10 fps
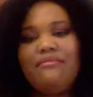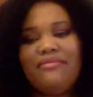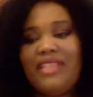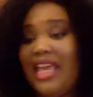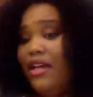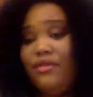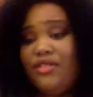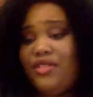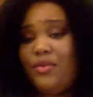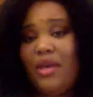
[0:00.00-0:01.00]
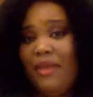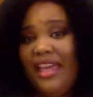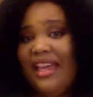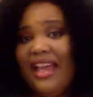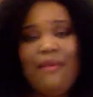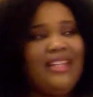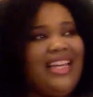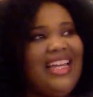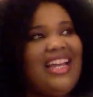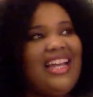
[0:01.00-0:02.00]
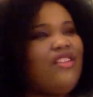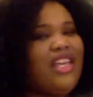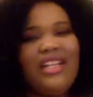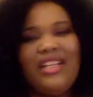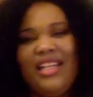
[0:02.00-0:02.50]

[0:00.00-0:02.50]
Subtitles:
they go swimming. I'm like, are they gonna